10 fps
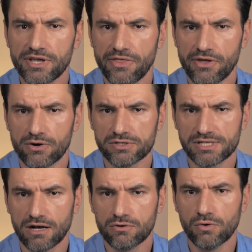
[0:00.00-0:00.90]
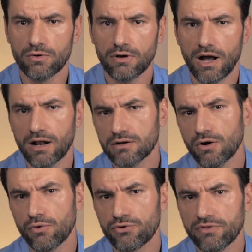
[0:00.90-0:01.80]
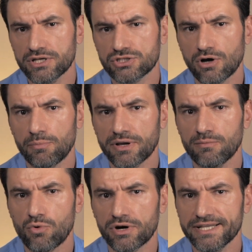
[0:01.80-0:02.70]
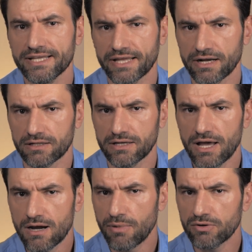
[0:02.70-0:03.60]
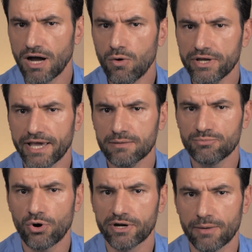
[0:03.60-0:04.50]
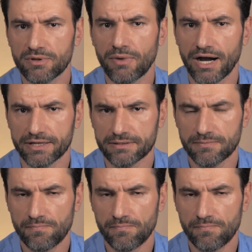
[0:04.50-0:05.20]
videos, I'll go through this topic more detailed about how we can program the mind.